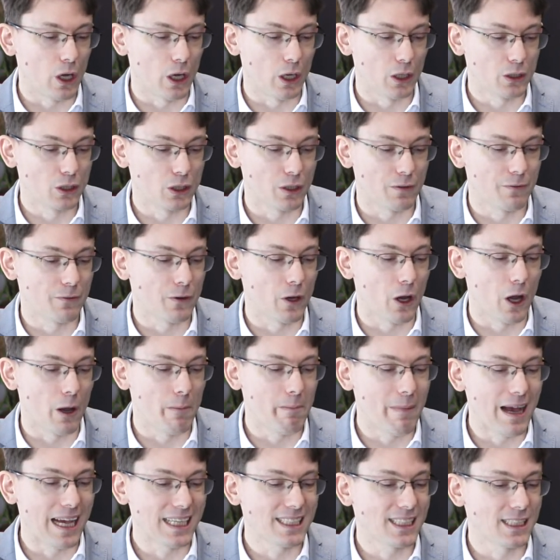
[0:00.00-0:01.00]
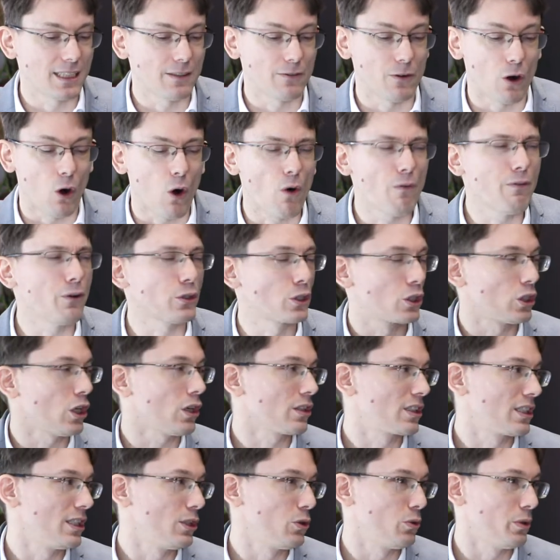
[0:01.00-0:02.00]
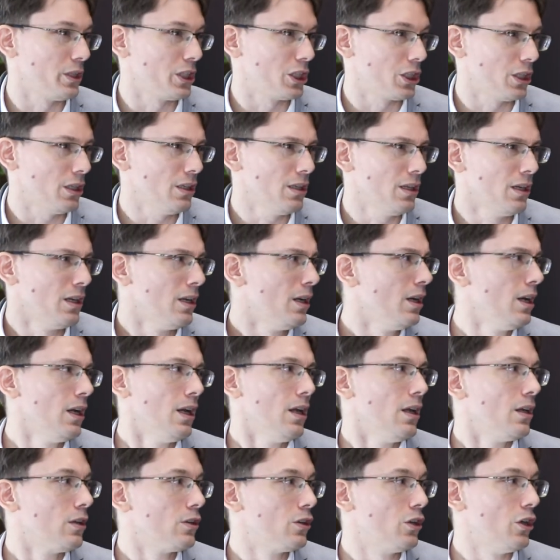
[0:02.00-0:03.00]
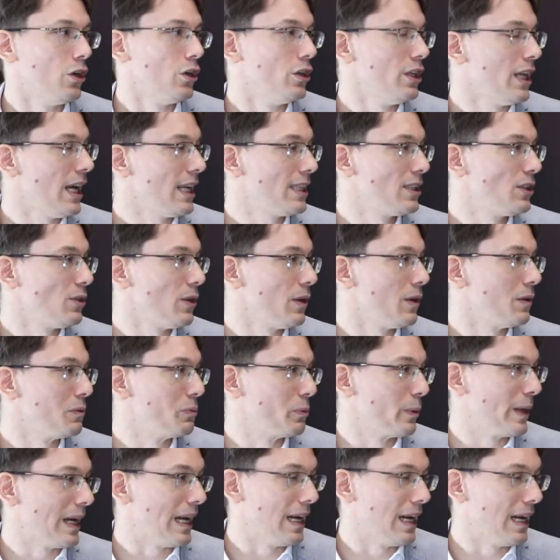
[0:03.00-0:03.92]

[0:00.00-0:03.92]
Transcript: suffer a massive overstock situation, the natural